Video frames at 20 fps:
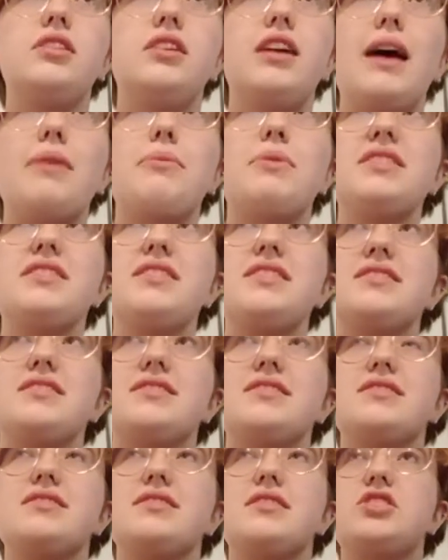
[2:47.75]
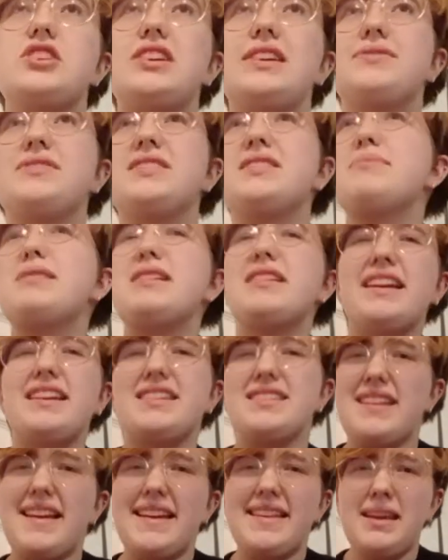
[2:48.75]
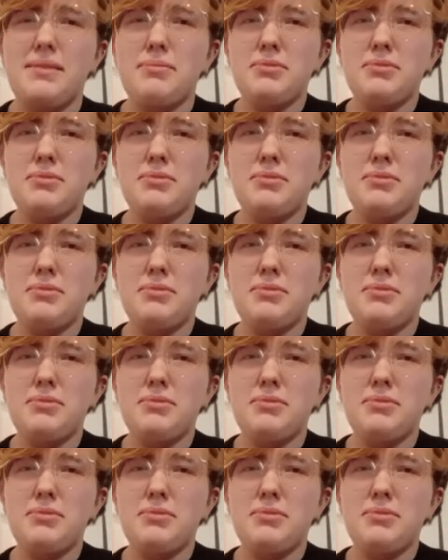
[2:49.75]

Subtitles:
I want this shift to be like slightly